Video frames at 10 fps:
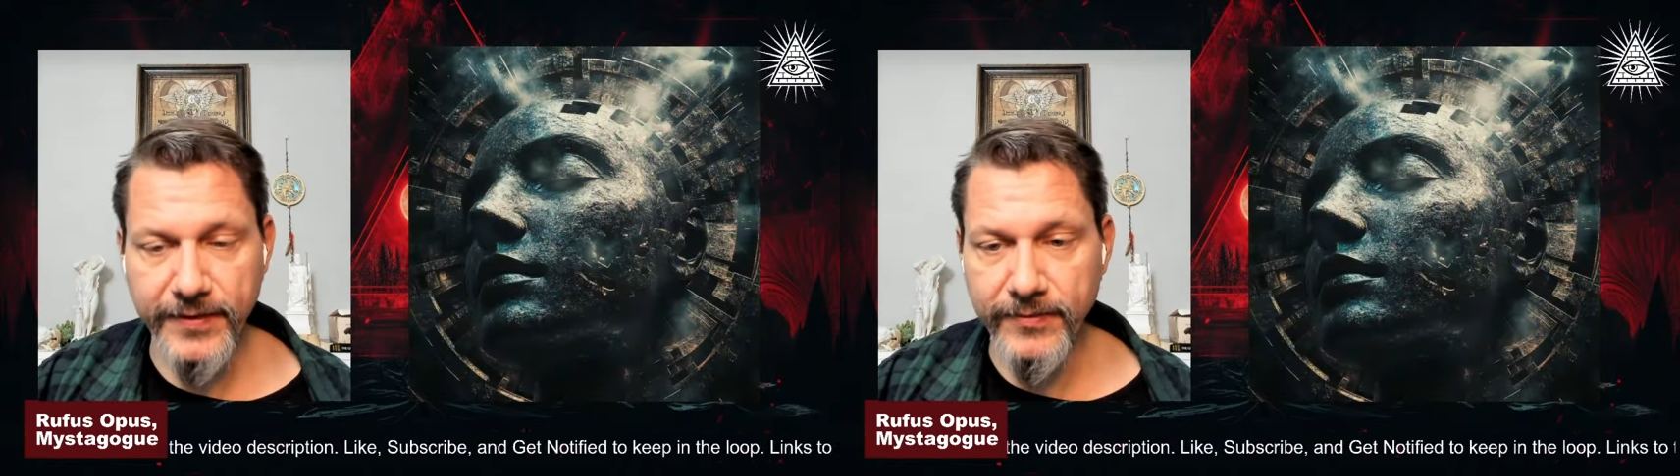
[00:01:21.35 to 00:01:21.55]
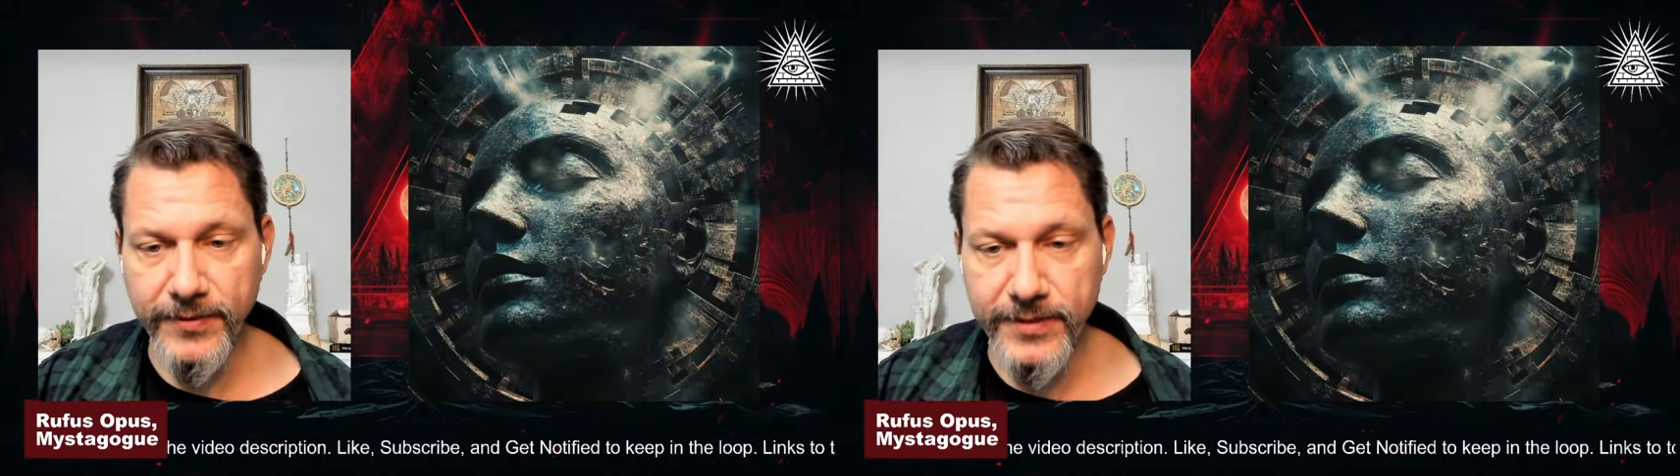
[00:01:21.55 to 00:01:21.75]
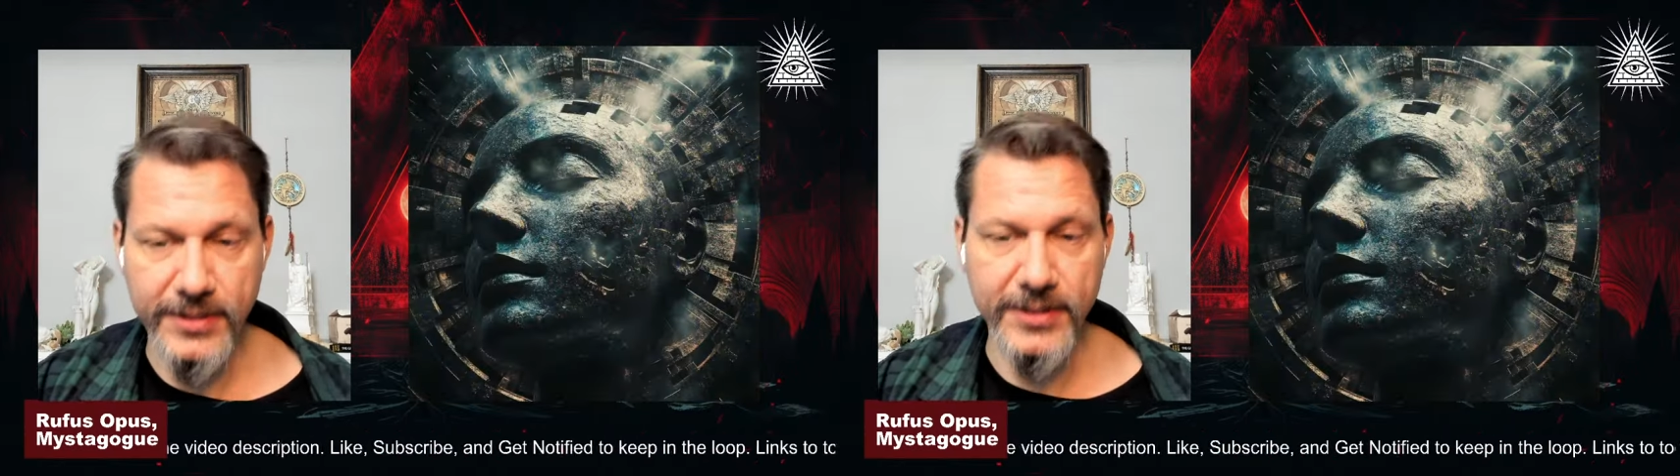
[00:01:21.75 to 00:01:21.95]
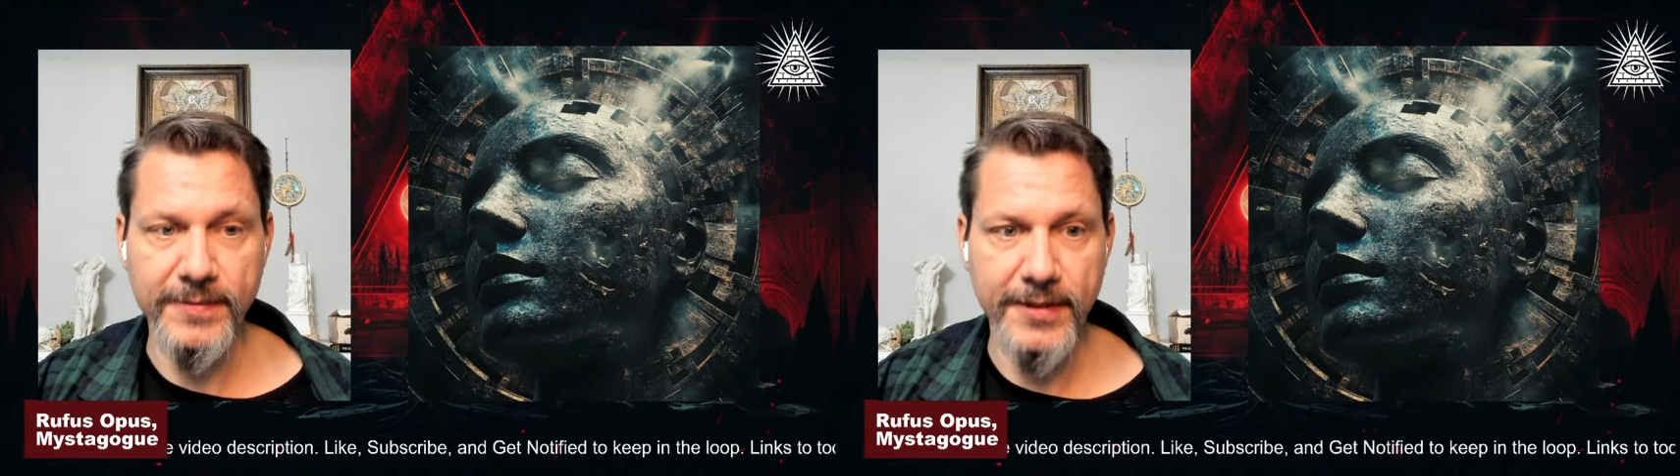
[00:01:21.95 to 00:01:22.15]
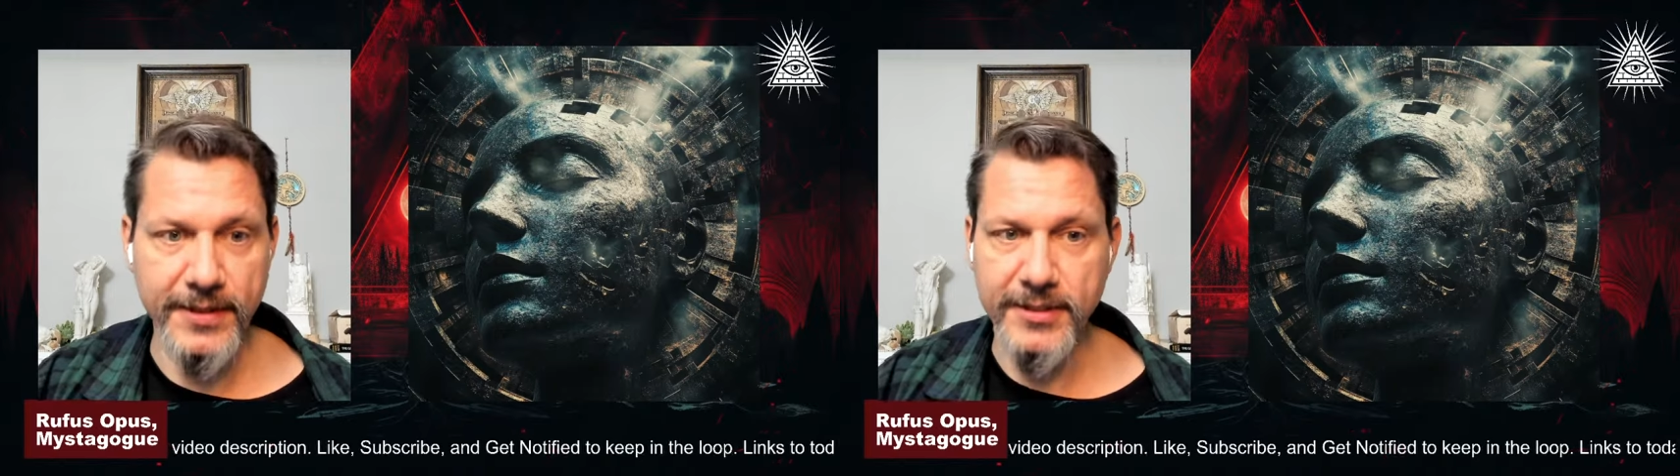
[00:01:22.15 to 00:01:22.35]
it ruins the
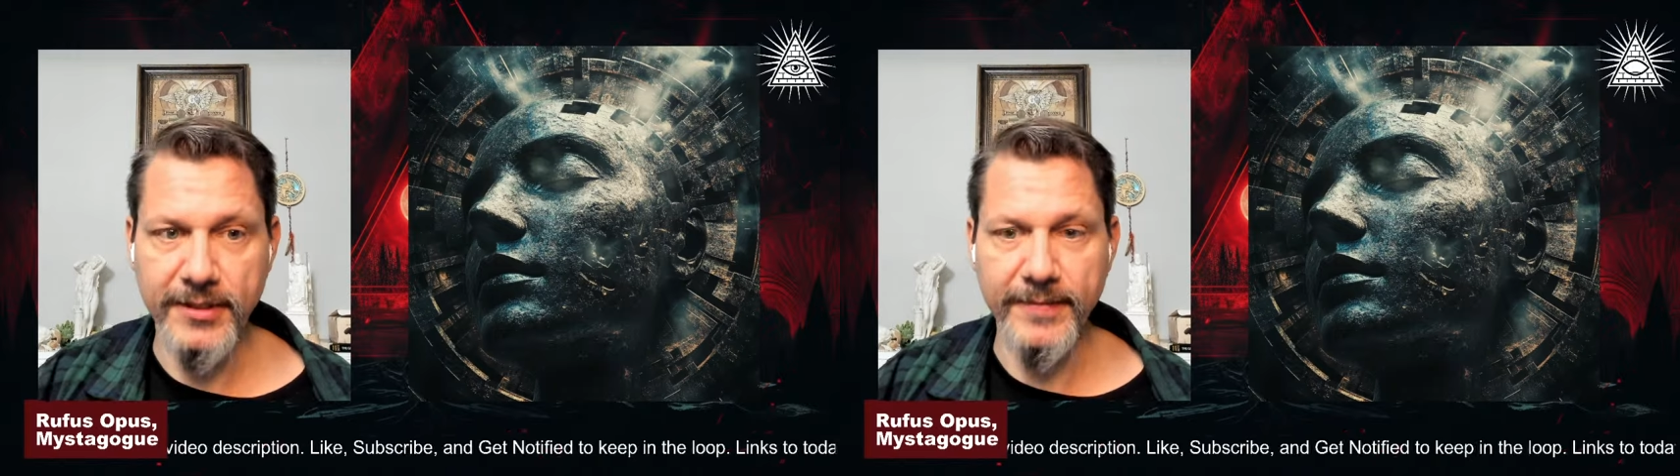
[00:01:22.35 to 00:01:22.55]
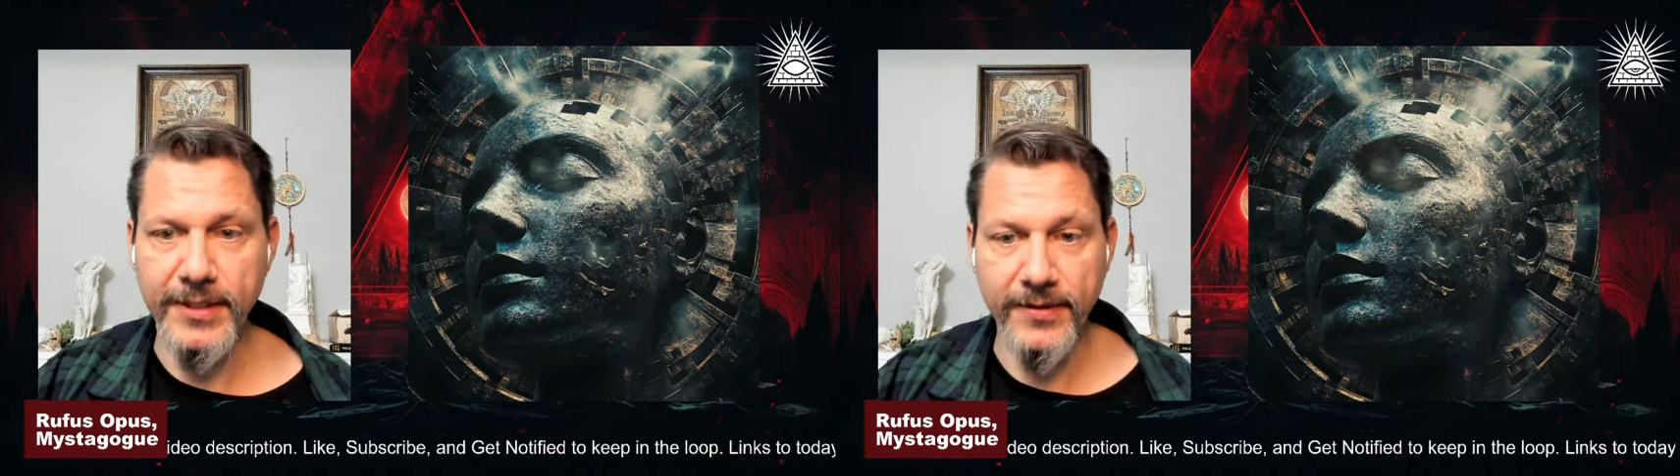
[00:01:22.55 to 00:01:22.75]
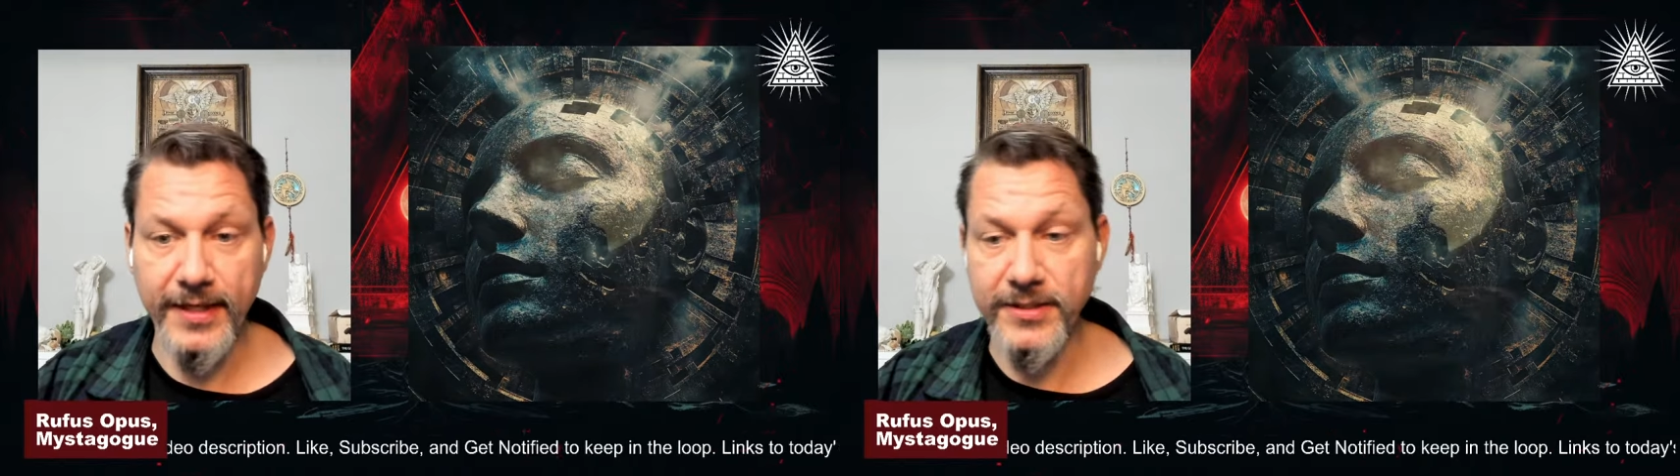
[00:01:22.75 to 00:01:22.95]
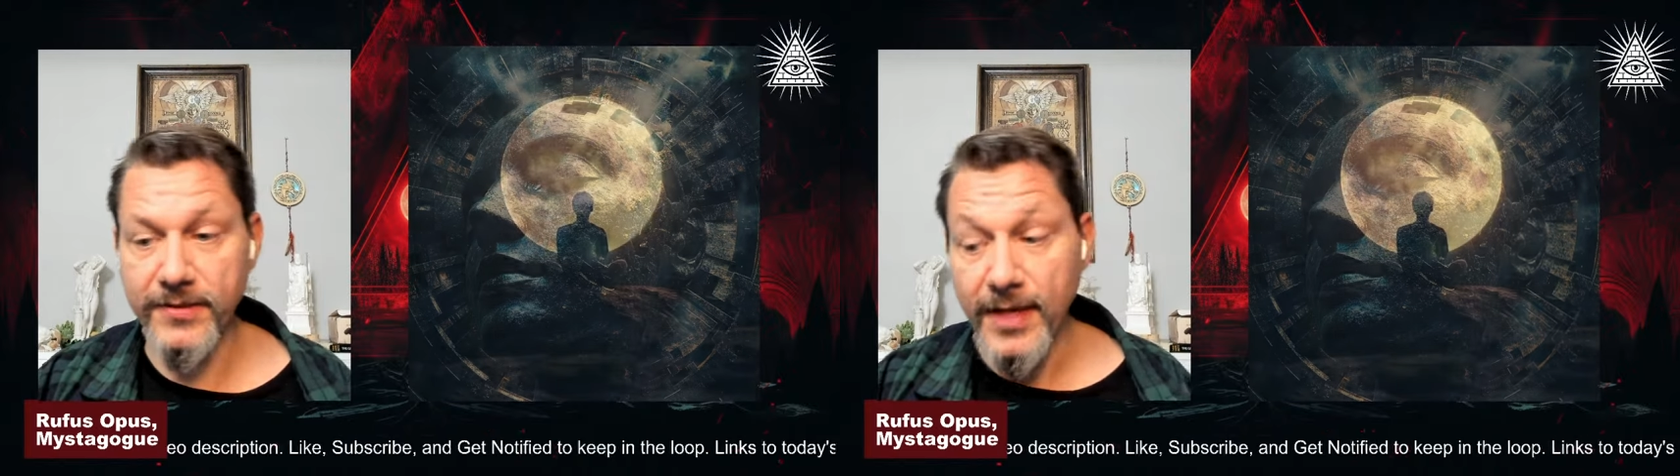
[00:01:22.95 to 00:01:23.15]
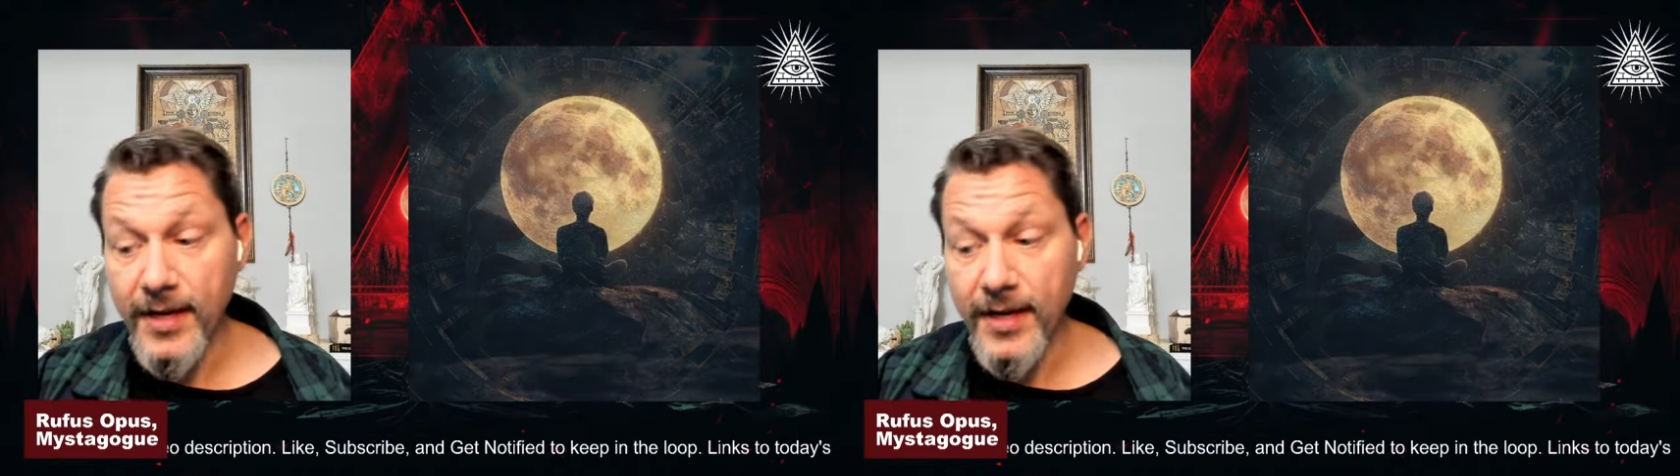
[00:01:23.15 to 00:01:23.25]
experience, let me know that too.